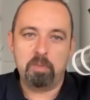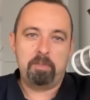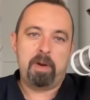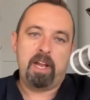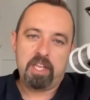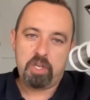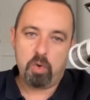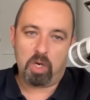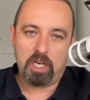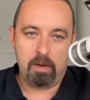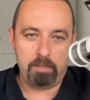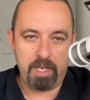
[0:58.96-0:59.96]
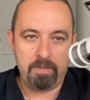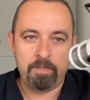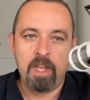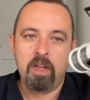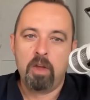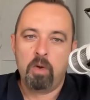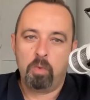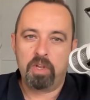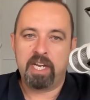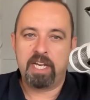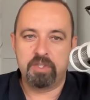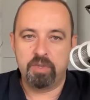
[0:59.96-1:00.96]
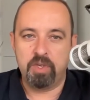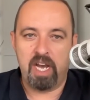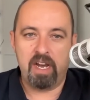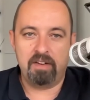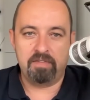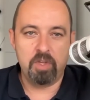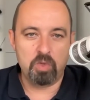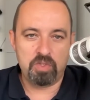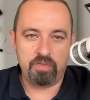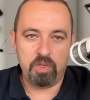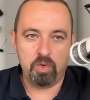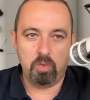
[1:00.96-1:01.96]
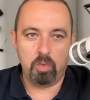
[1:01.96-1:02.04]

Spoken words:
bit about your company? What you guys do? You have, those of you who are